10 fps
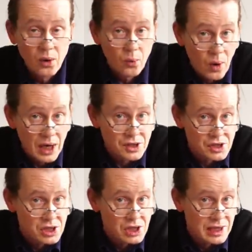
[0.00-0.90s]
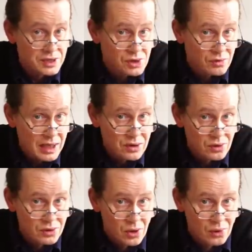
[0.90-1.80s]
Why is this lens a
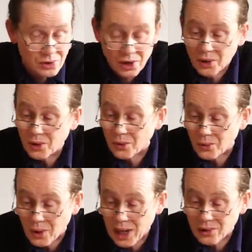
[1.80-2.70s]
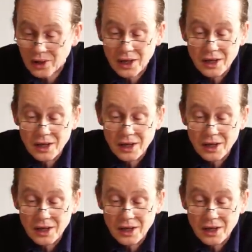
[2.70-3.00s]
record holder? Well,